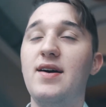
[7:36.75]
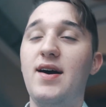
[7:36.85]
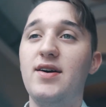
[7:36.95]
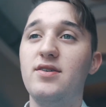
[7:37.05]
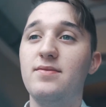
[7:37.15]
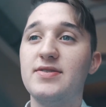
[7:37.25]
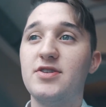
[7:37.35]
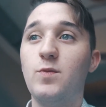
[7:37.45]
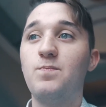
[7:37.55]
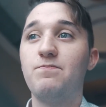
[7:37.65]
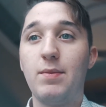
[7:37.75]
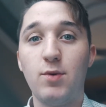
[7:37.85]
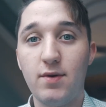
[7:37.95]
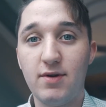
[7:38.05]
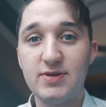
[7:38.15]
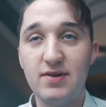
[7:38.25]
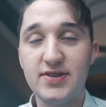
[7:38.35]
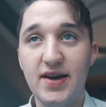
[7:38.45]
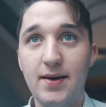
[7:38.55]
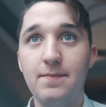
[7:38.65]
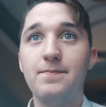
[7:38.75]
And so people want to respond to that.